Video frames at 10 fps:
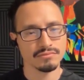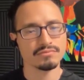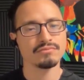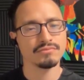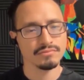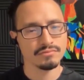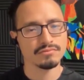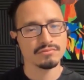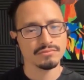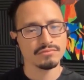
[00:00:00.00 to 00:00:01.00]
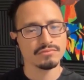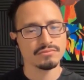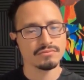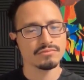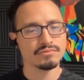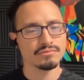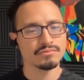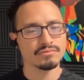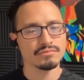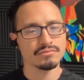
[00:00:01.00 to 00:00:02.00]

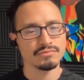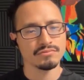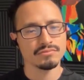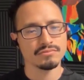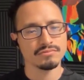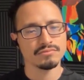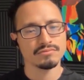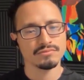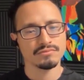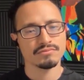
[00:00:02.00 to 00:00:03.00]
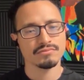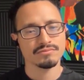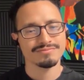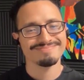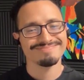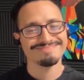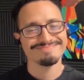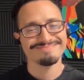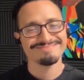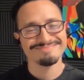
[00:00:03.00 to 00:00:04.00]

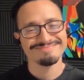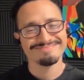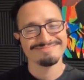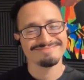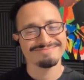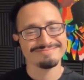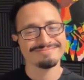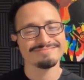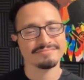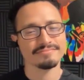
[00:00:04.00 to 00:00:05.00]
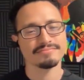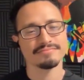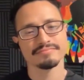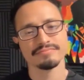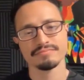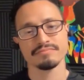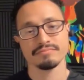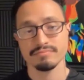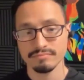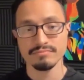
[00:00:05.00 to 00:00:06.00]

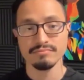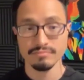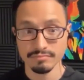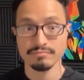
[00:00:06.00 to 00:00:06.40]
[no speech]